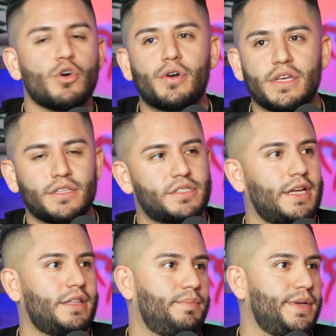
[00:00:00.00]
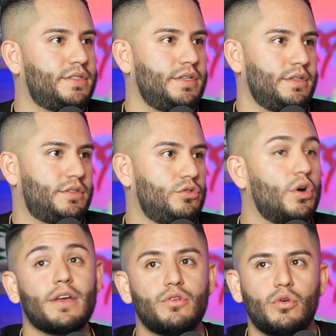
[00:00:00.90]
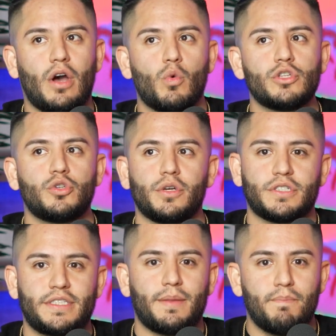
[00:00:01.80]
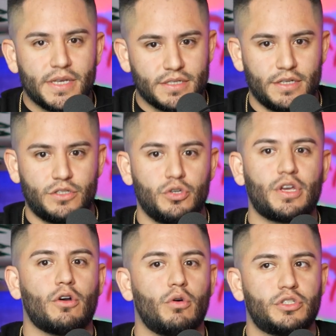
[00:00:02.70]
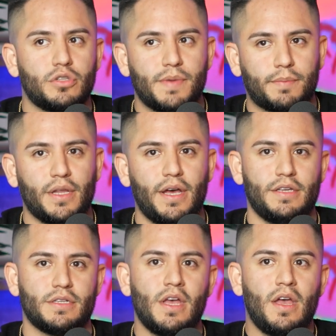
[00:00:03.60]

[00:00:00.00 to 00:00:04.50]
already understand the business. Once you understand business, you can go into the big plays.